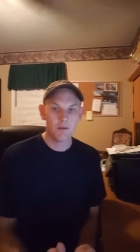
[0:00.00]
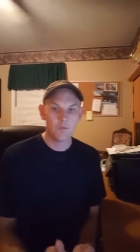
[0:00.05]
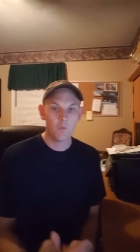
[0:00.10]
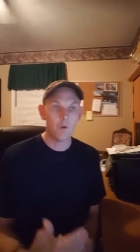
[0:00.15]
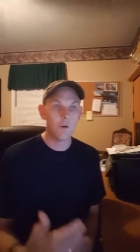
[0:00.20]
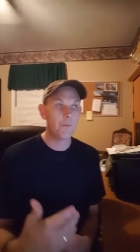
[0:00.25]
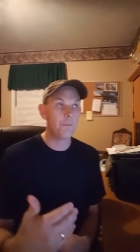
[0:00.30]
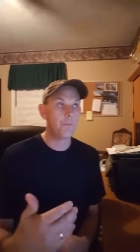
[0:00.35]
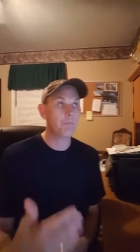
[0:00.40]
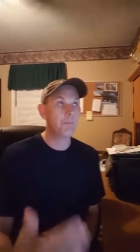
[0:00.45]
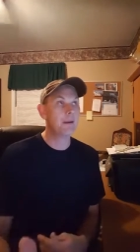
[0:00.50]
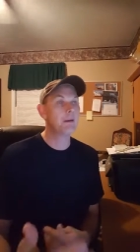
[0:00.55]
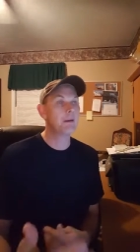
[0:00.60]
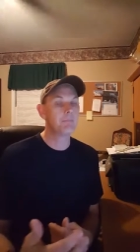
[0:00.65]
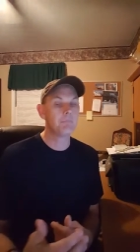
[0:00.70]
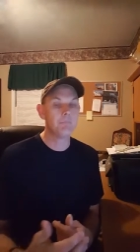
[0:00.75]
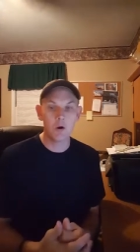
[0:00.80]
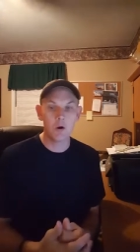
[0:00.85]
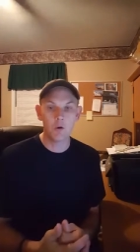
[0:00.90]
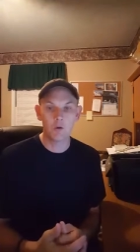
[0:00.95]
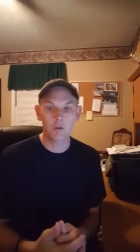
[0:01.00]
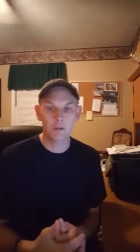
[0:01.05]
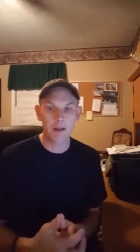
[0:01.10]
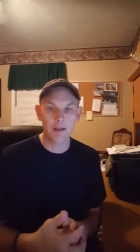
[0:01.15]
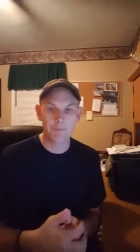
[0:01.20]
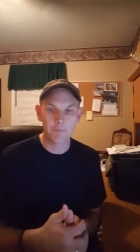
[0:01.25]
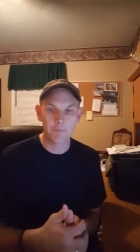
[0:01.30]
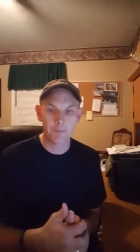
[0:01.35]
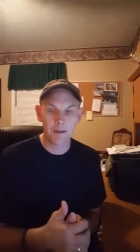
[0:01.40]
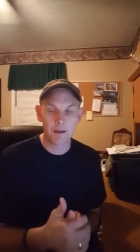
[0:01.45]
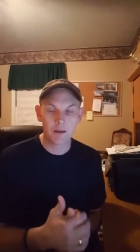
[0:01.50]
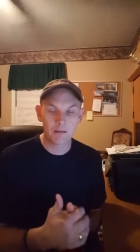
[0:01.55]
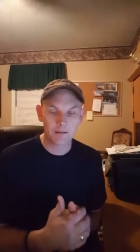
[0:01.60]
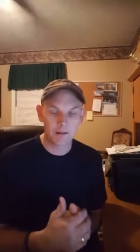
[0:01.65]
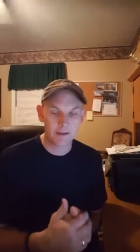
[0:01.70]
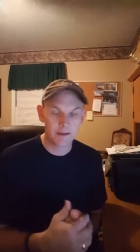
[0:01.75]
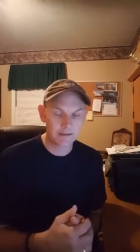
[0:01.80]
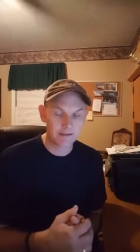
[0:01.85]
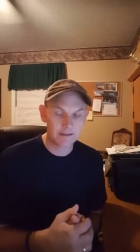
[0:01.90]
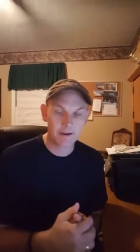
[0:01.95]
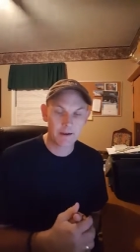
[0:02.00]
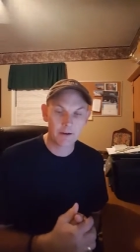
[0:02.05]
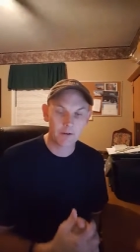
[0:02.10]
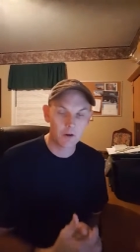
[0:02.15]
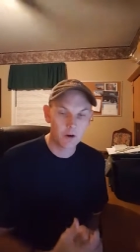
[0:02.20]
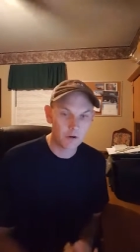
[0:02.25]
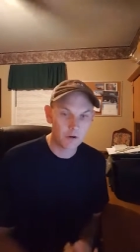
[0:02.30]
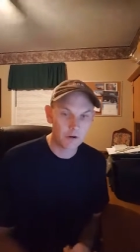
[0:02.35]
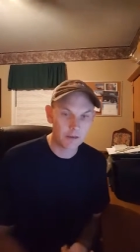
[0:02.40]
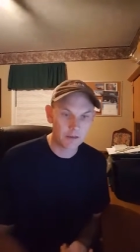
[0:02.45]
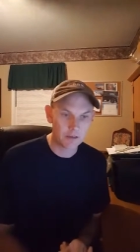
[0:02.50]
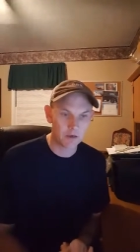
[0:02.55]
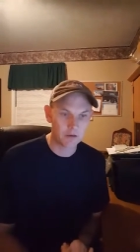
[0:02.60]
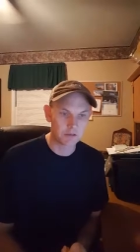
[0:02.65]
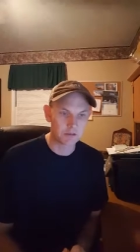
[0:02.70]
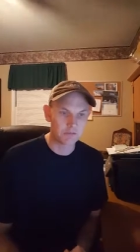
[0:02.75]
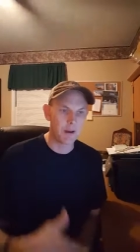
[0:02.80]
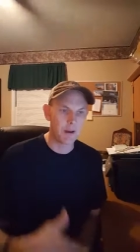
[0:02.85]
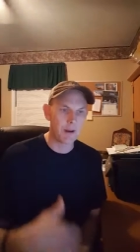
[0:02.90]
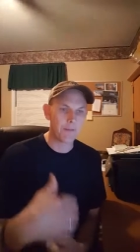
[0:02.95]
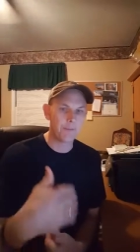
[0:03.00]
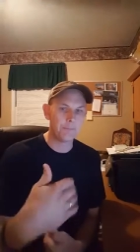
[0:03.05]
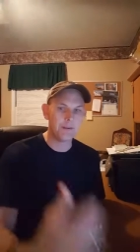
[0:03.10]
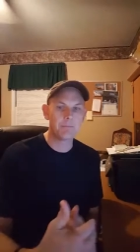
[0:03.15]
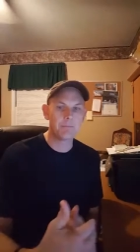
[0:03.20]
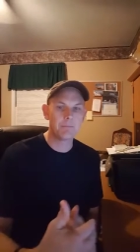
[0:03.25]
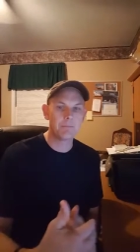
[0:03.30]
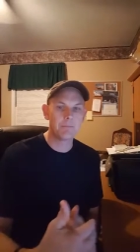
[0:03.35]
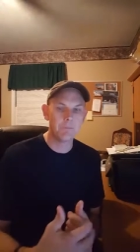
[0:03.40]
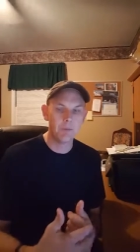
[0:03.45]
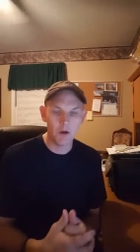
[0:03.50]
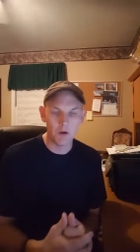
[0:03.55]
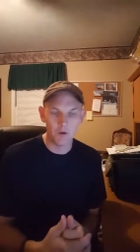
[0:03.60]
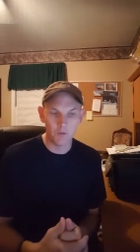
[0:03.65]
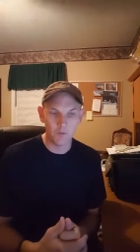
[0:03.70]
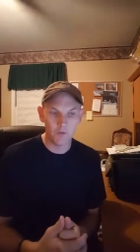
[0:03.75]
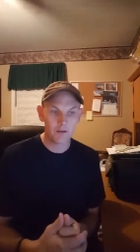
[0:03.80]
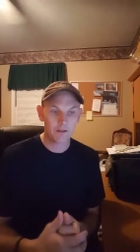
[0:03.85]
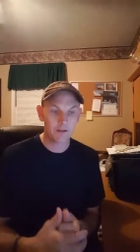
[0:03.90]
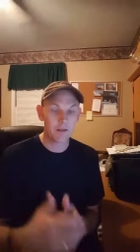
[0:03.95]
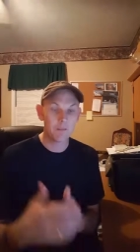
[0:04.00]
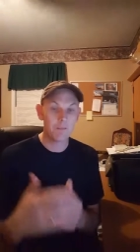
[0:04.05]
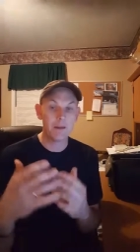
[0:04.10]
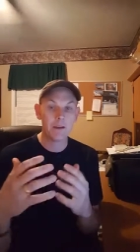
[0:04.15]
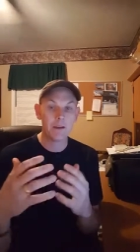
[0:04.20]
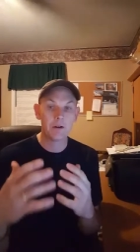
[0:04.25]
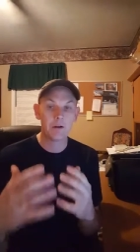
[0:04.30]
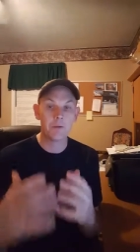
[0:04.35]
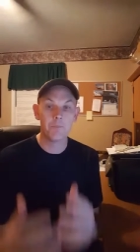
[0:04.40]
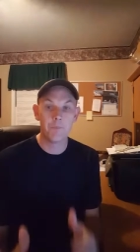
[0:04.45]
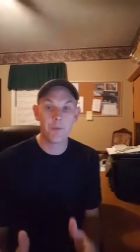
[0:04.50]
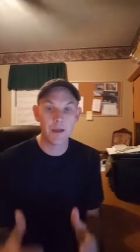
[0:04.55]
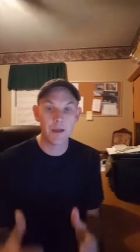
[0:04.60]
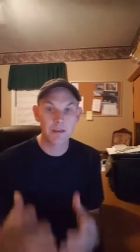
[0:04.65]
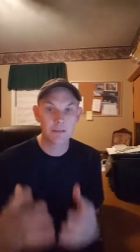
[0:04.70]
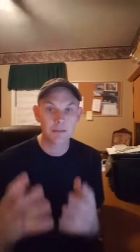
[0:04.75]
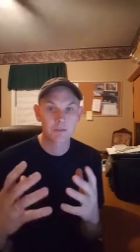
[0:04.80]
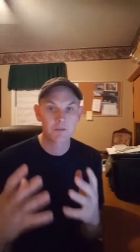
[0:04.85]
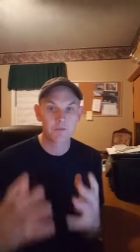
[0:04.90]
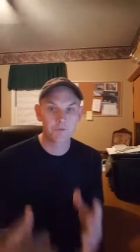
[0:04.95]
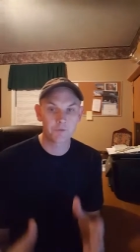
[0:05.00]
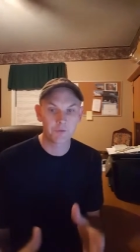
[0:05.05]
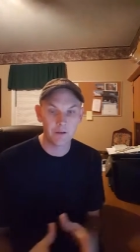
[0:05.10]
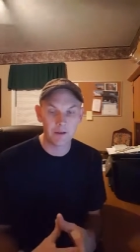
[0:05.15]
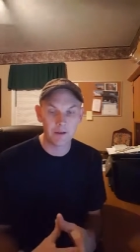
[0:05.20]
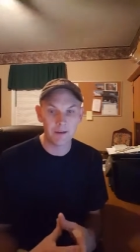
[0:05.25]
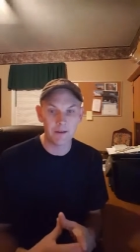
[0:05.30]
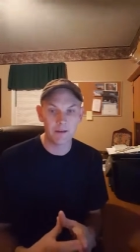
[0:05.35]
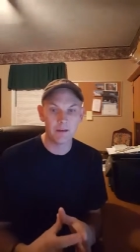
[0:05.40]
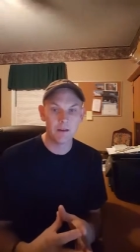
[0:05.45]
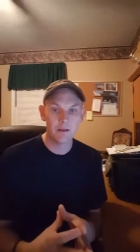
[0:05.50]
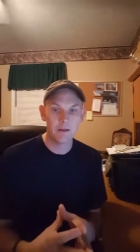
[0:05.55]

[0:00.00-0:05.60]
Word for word: What Big Mo, like Big, like Darren Hardy talks about, Big Mo can be your best friend.